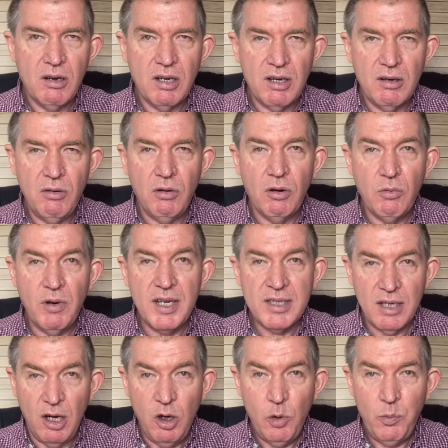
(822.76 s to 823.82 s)
doorways
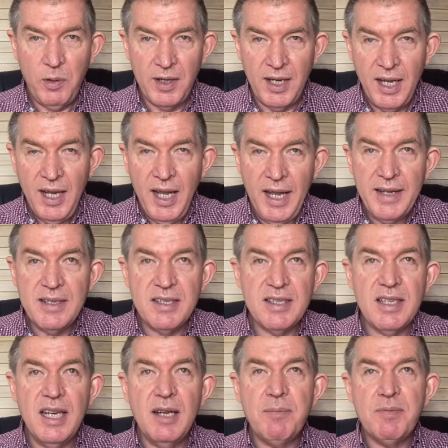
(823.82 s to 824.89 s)
open and
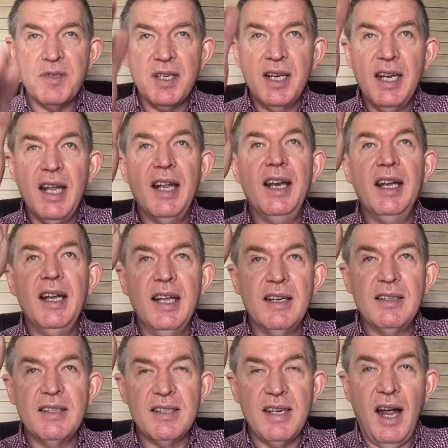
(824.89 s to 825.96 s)
steps leading
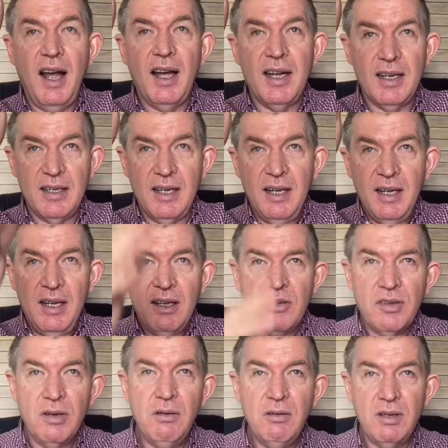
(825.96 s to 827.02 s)
inside
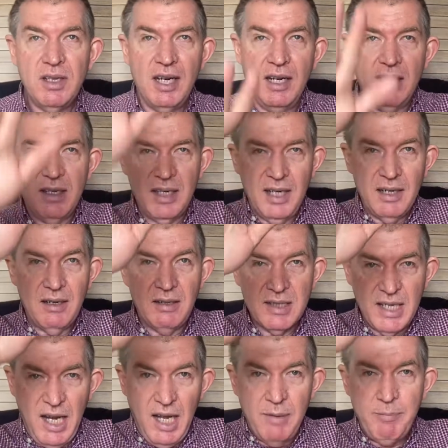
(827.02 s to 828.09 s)
through
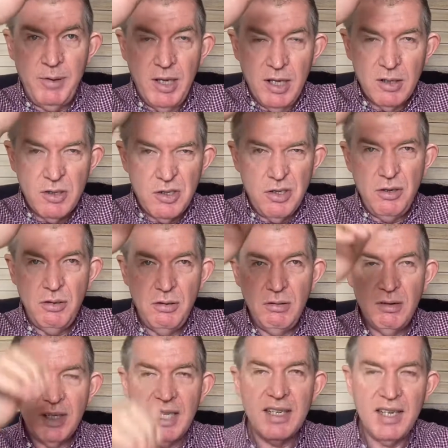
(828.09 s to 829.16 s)
tunnels up
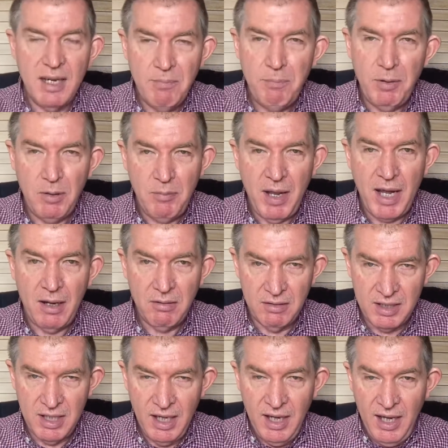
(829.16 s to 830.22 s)
to the Temple
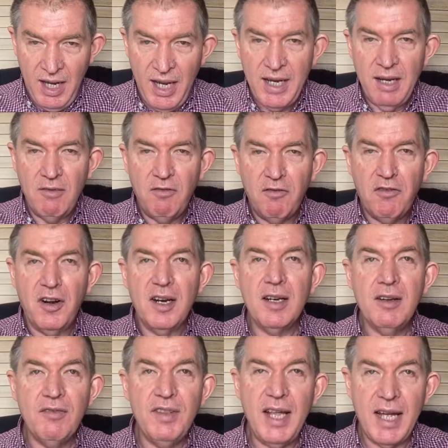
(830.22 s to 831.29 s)
Mount. And in front
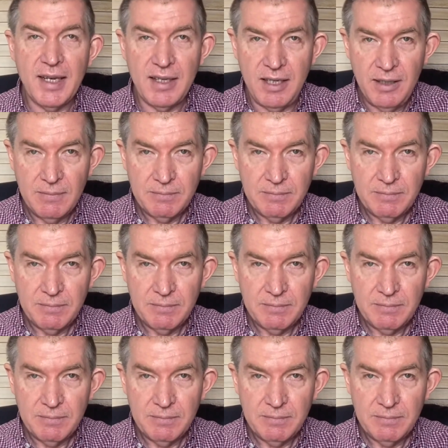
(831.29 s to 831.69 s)
of that